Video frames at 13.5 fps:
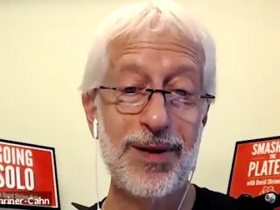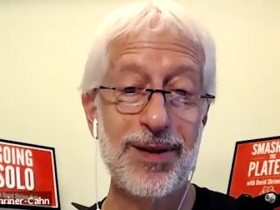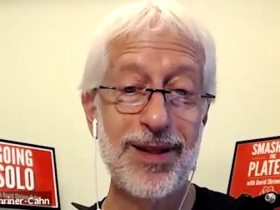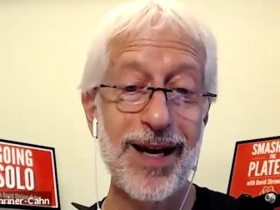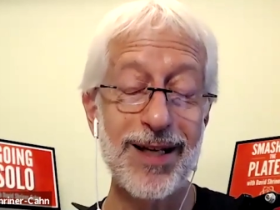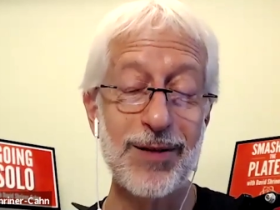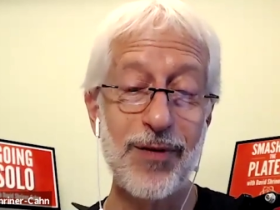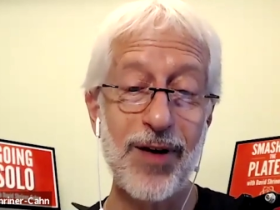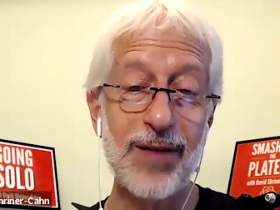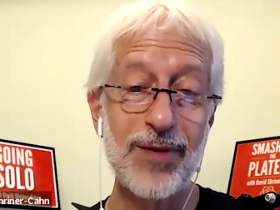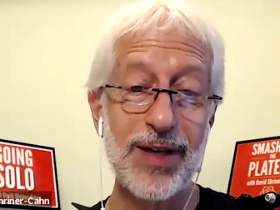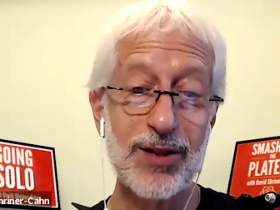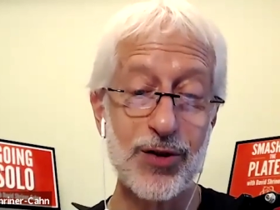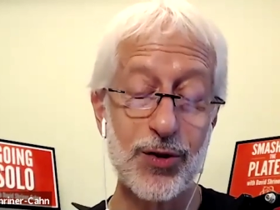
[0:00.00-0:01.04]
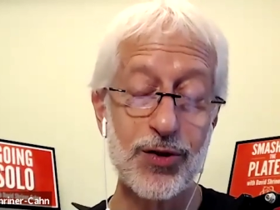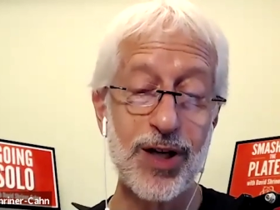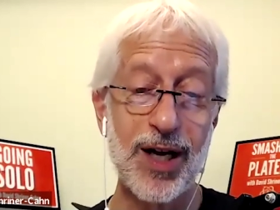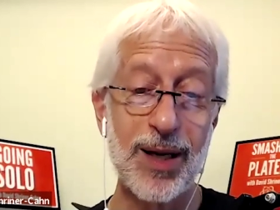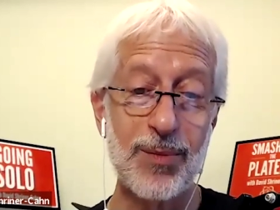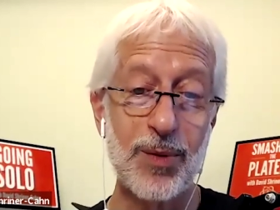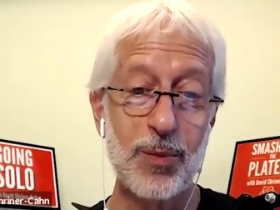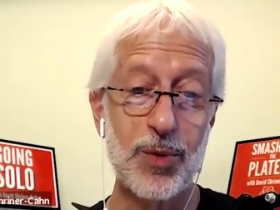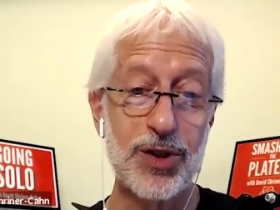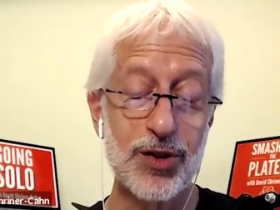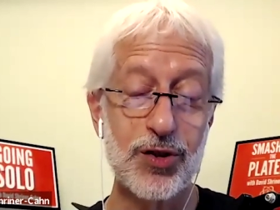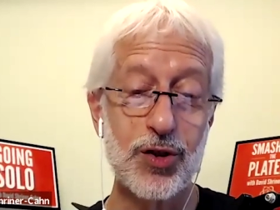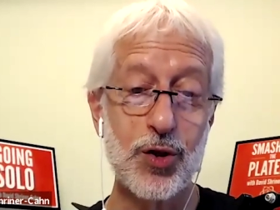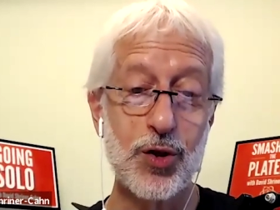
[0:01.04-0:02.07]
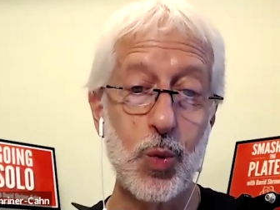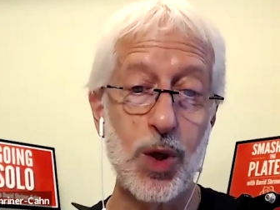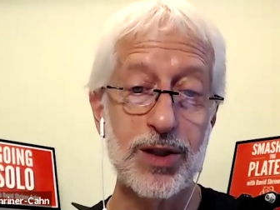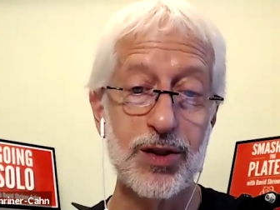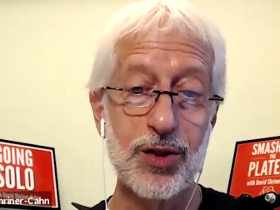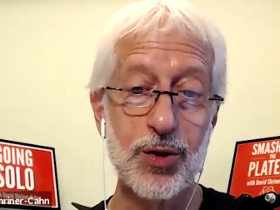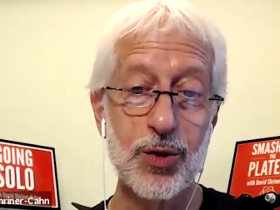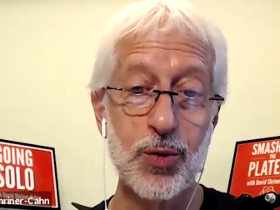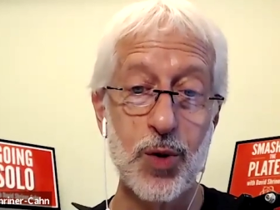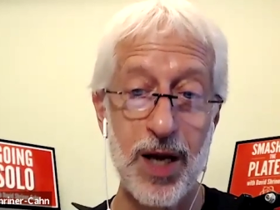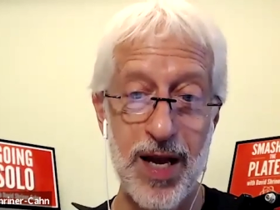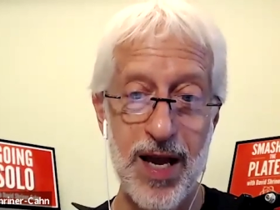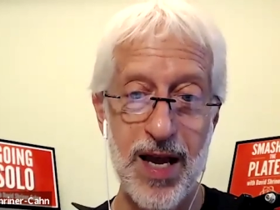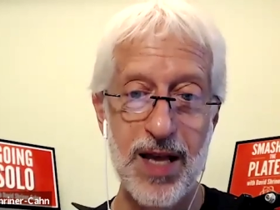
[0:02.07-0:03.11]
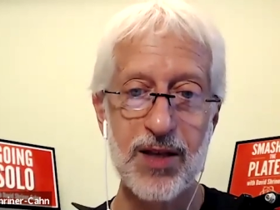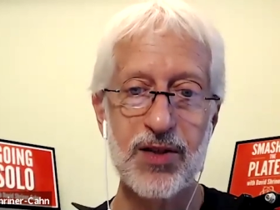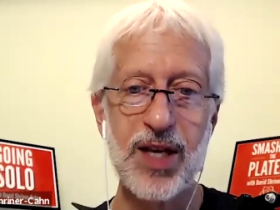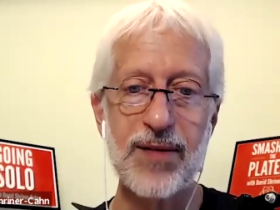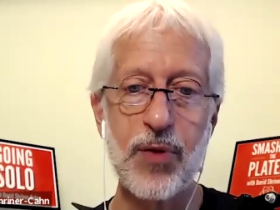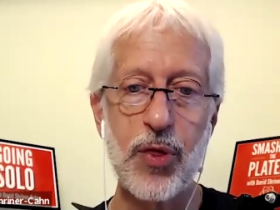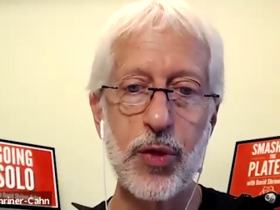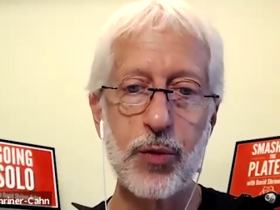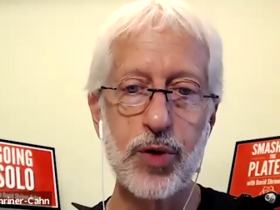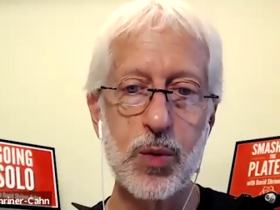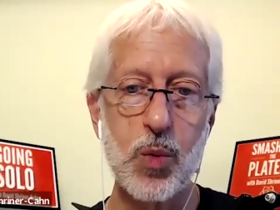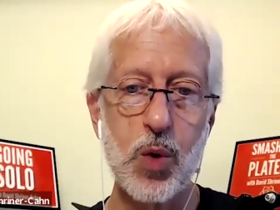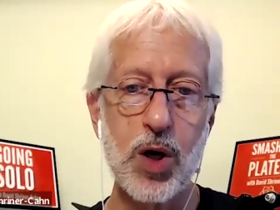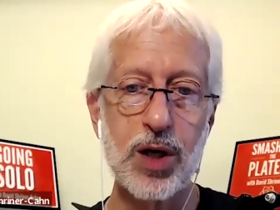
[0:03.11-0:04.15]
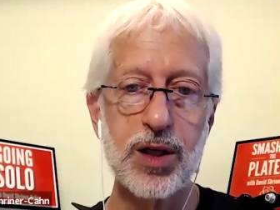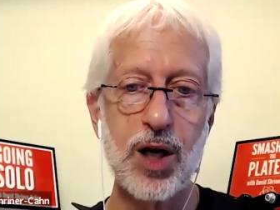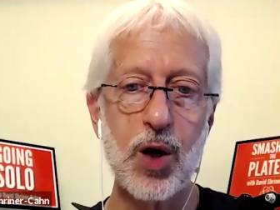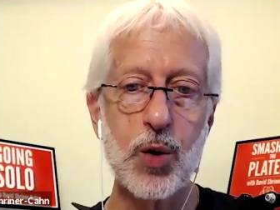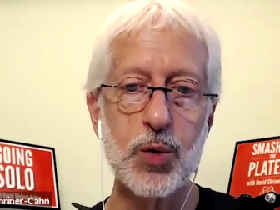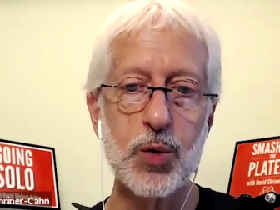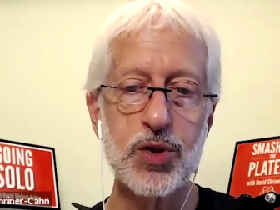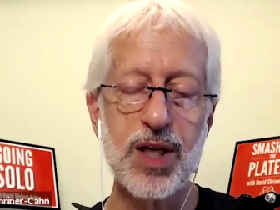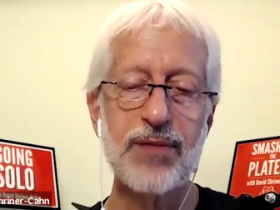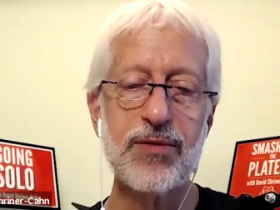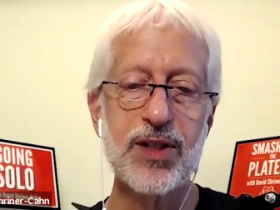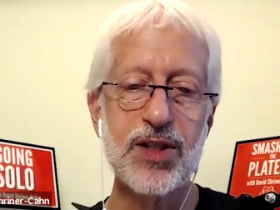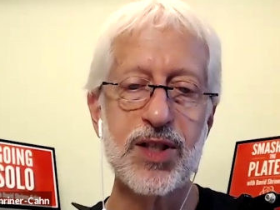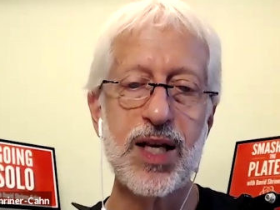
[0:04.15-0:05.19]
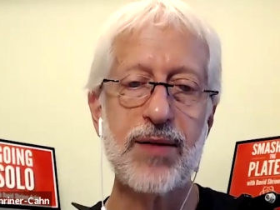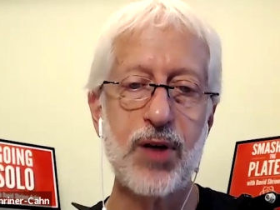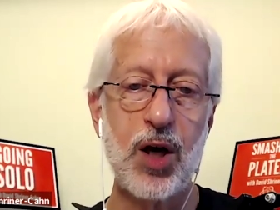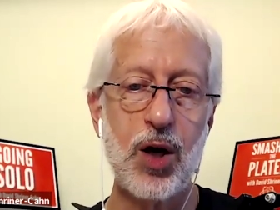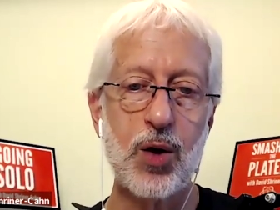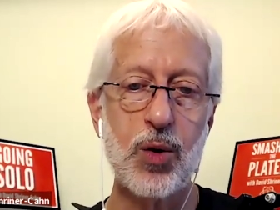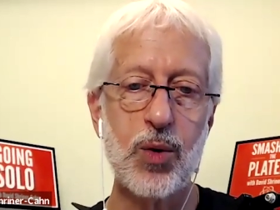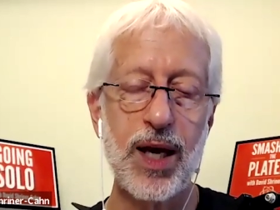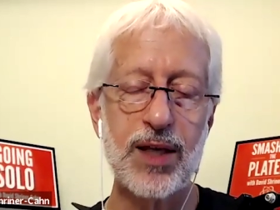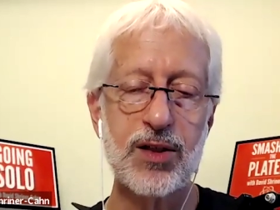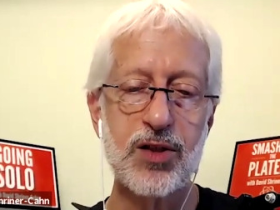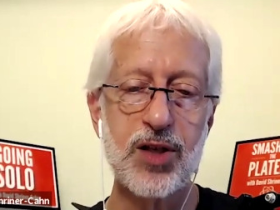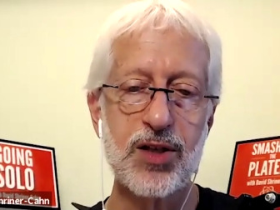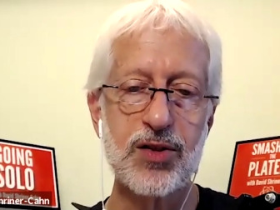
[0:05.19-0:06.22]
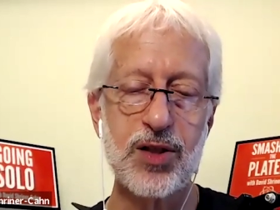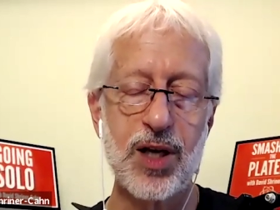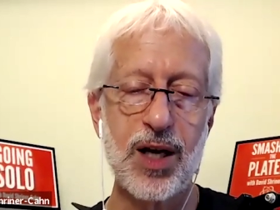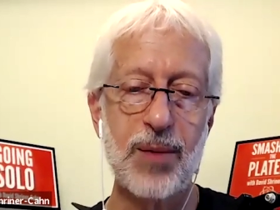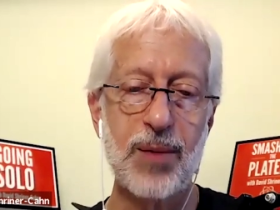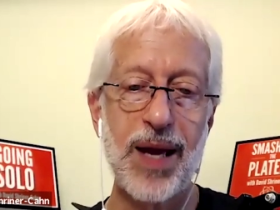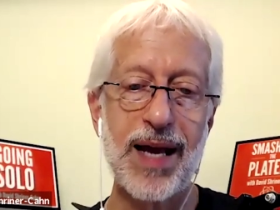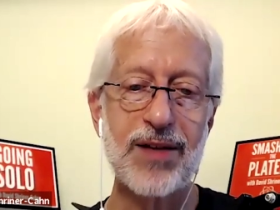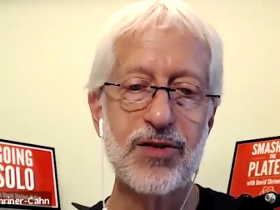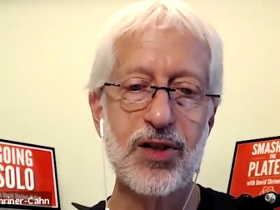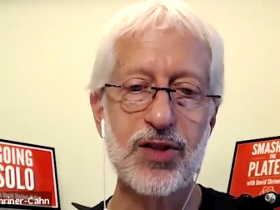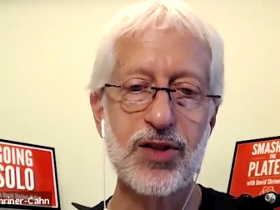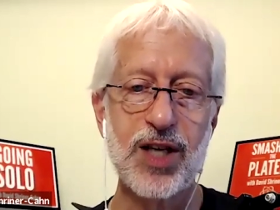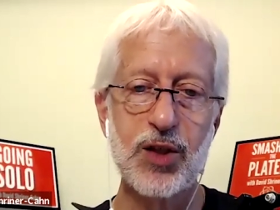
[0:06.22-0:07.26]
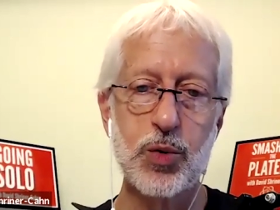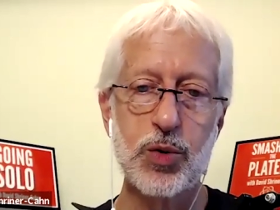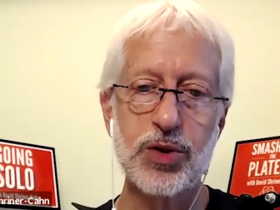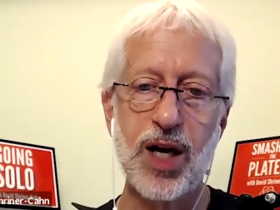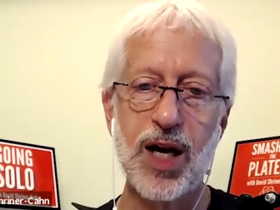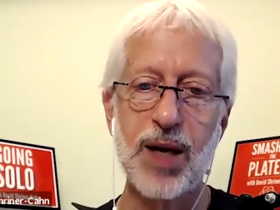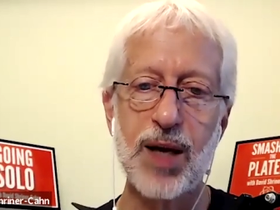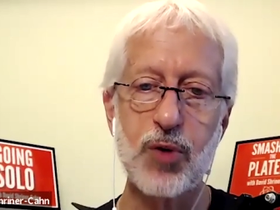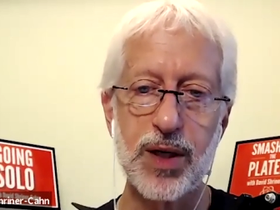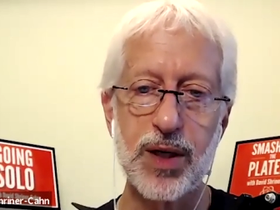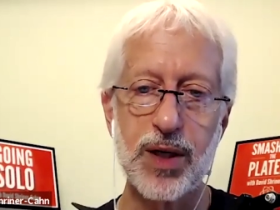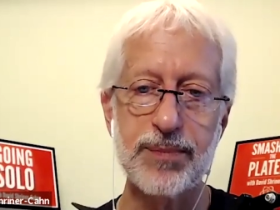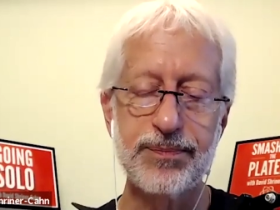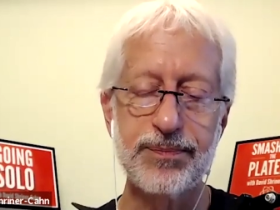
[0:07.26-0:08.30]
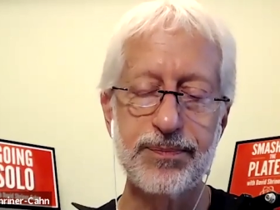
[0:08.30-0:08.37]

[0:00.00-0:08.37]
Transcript: 9 to 5 Eastern time, which is 212 731 0770, and just um, ask to schedule time with me.